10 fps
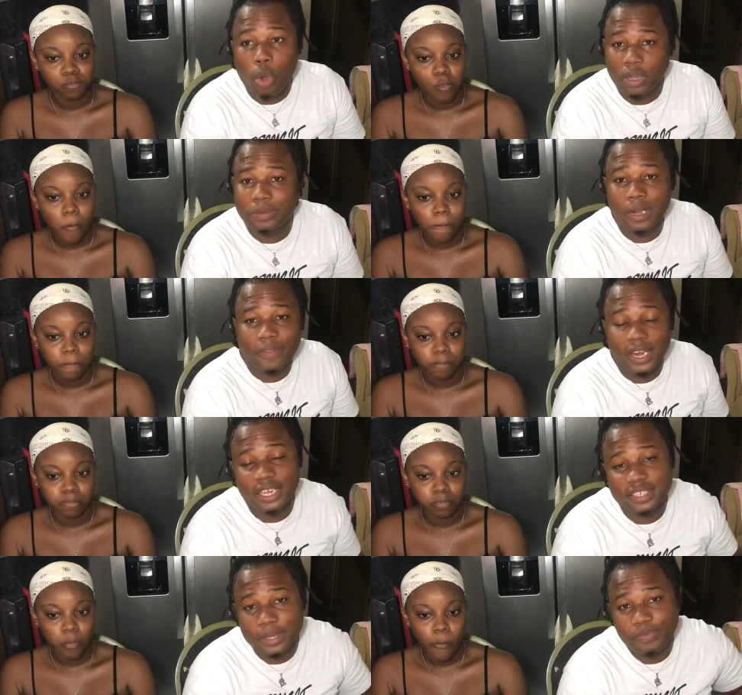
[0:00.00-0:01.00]
Speaker 1: hours man in
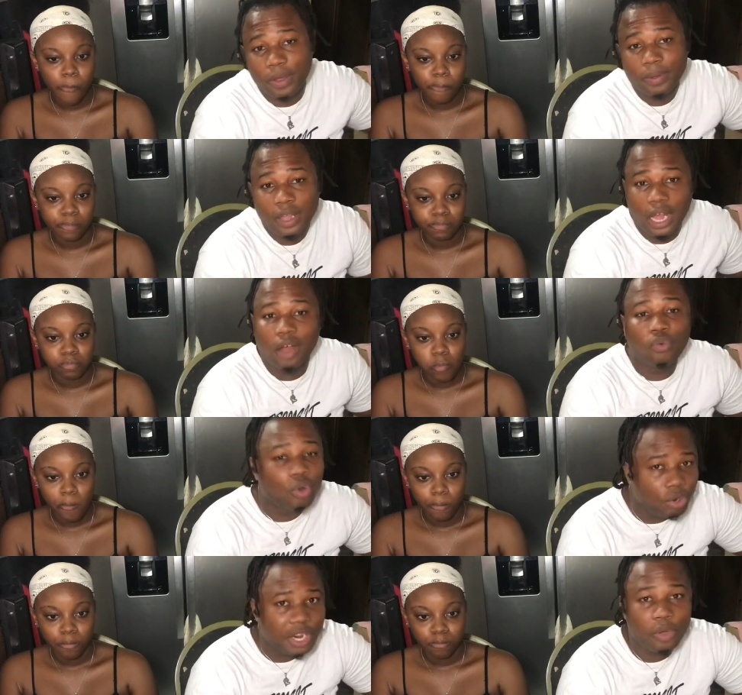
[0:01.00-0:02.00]
there asleep I have
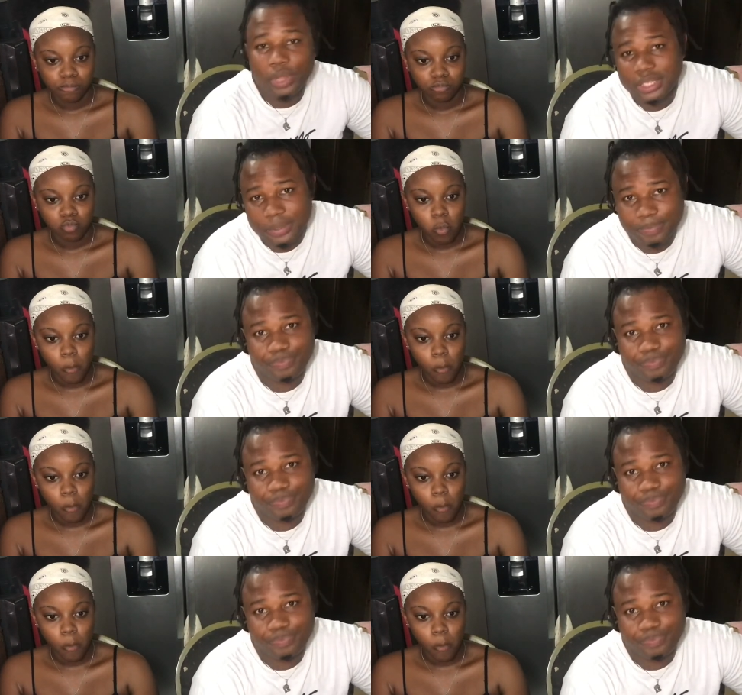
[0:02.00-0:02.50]
out there wait.